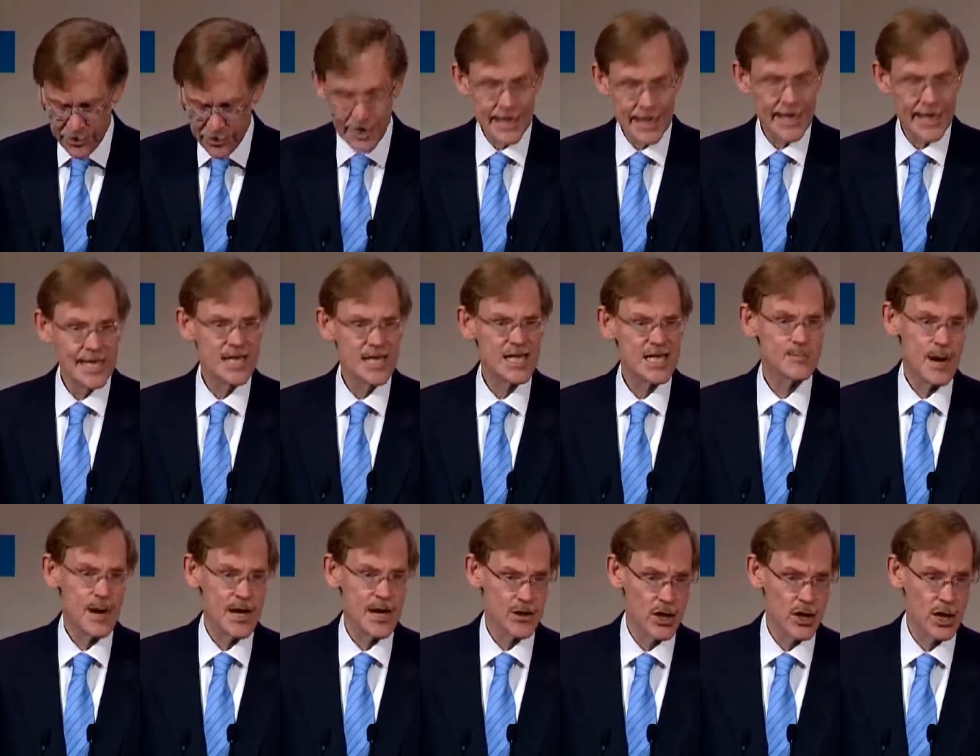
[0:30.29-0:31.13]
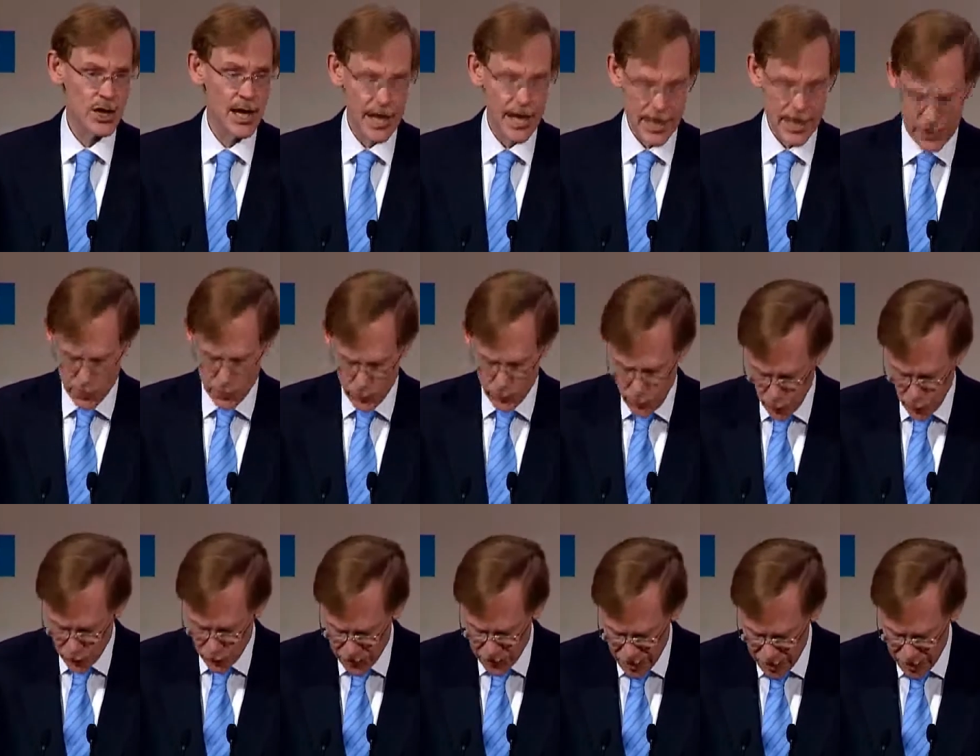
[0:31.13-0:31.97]
They need specialized
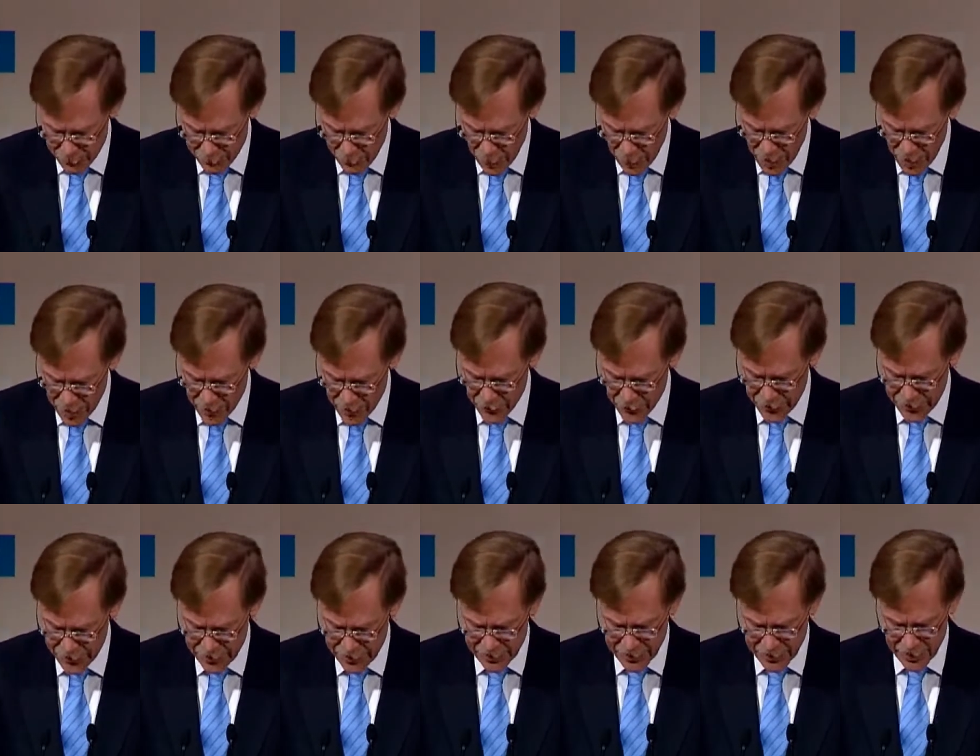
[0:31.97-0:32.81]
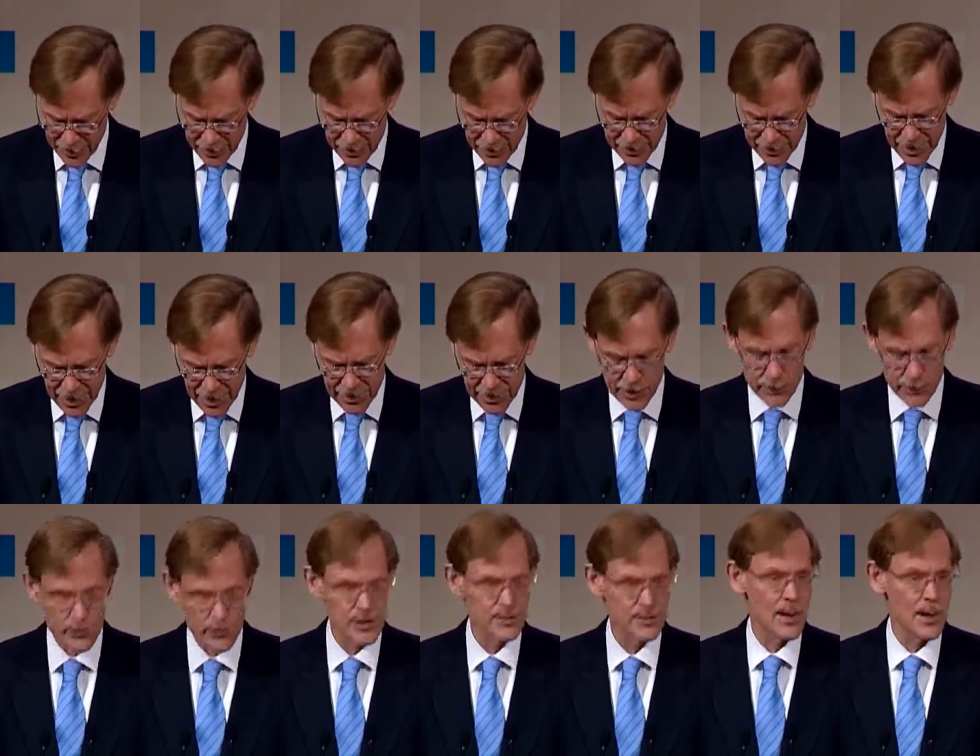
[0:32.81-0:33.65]
real-time monitoring that can assess
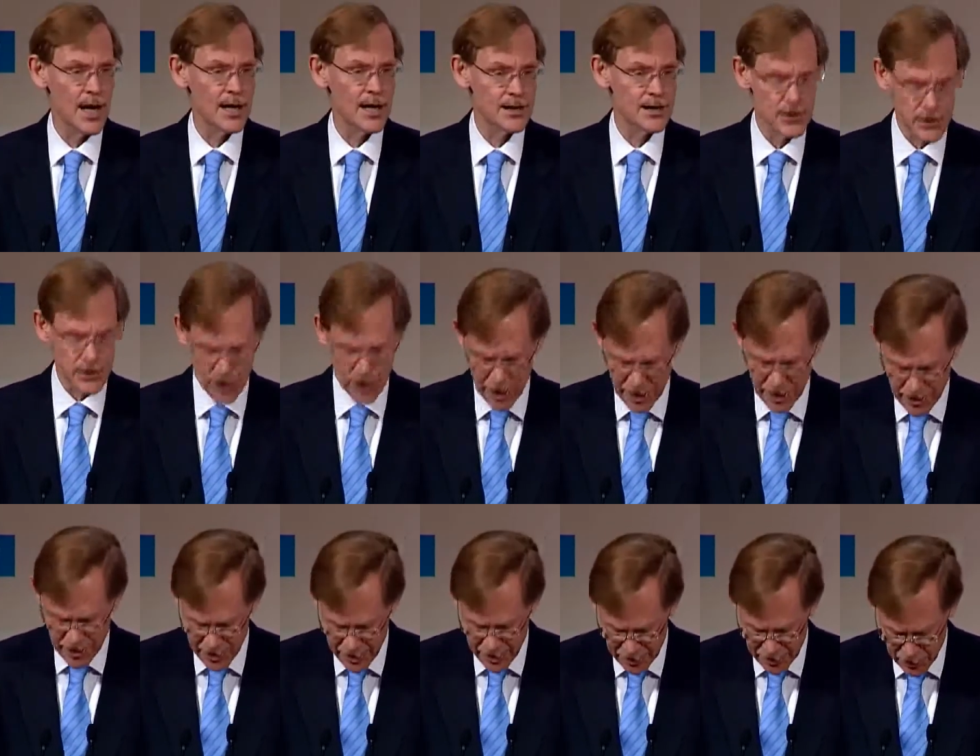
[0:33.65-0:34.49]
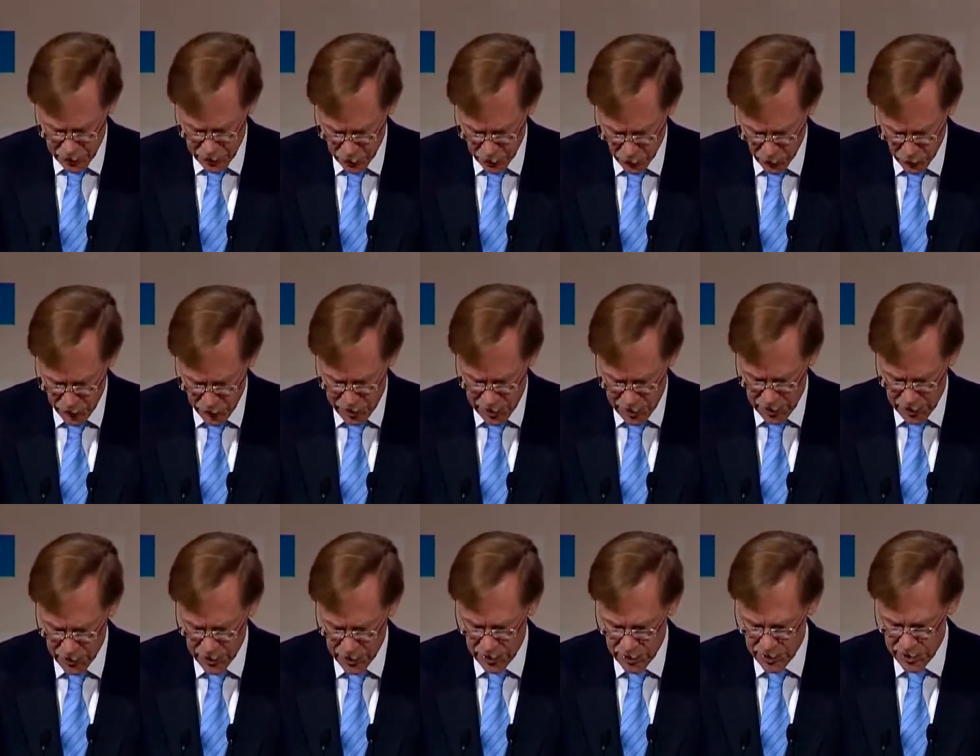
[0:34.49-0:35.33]
and respond to changing external
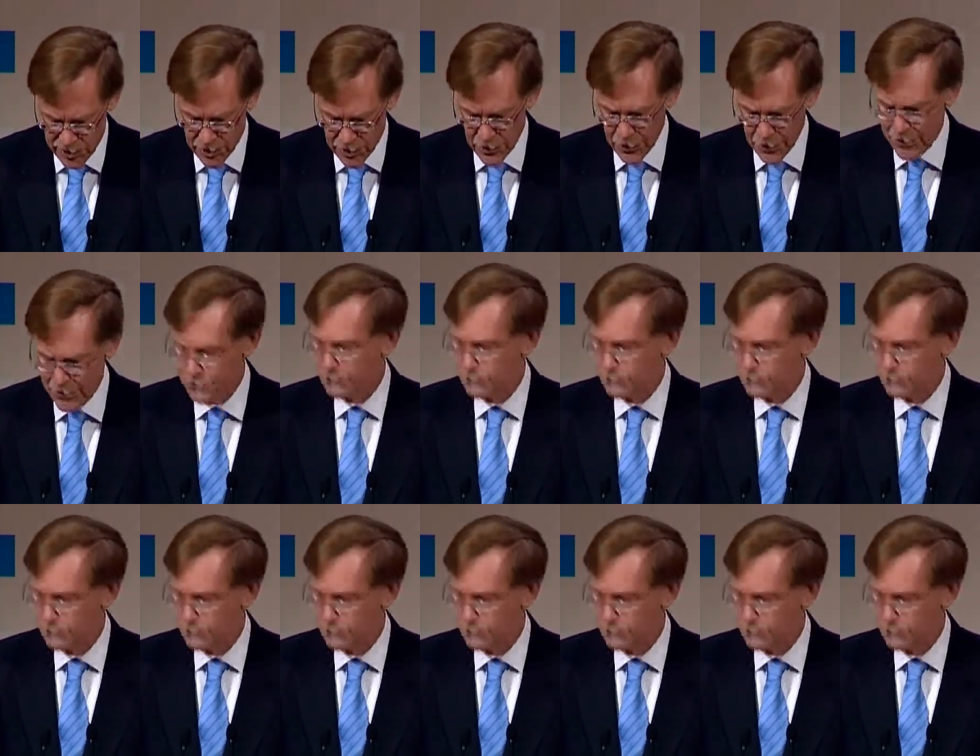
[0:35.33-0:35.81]
conditions,